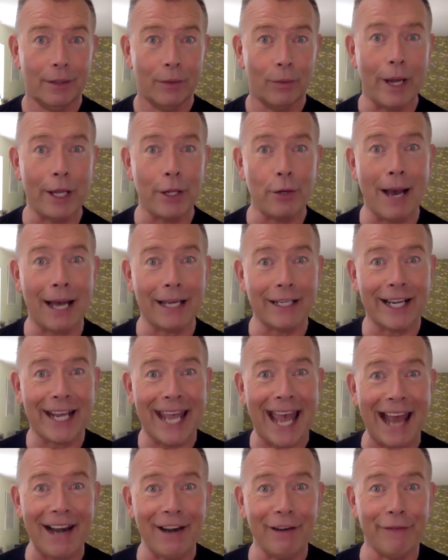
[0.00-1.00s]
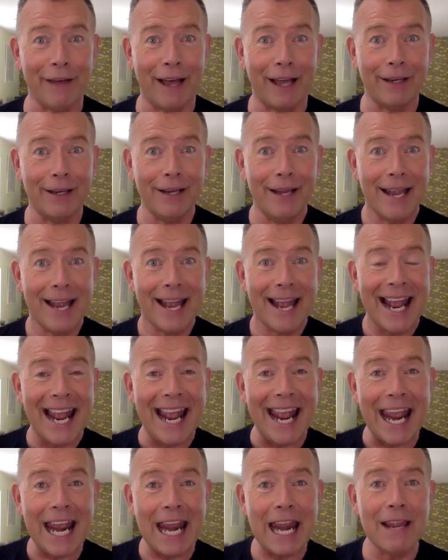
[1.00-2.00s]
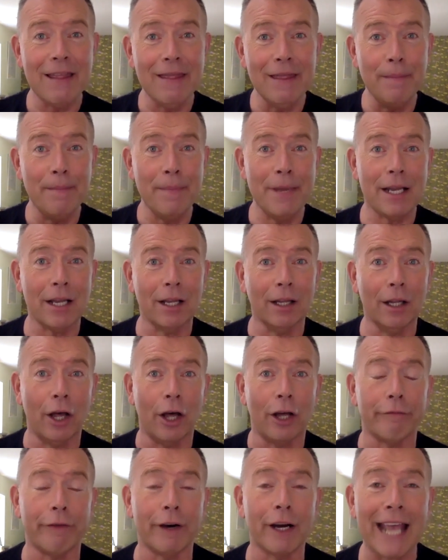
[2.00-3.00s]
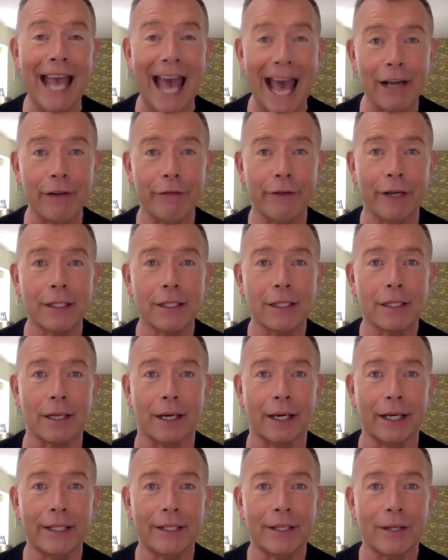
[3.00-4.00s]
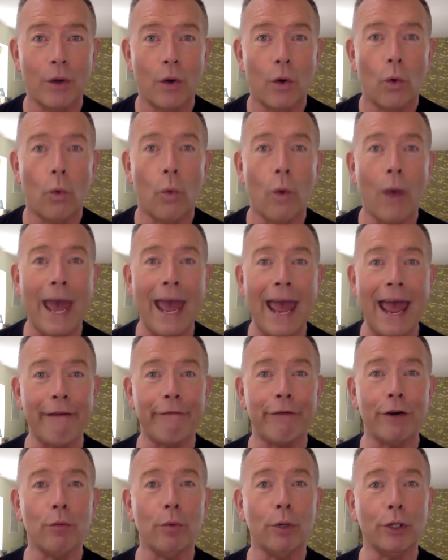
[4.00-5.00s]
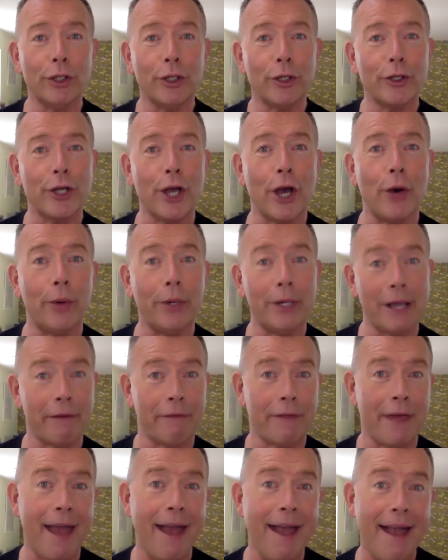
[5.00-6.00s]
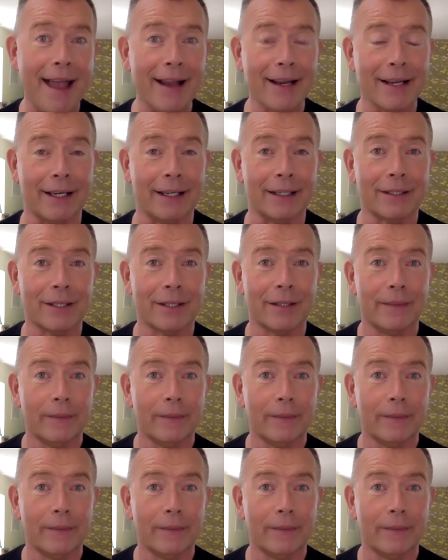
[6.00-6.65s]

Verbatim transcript: where you had a caravan in the middle of a caravan site where everyone could go and have their haircut.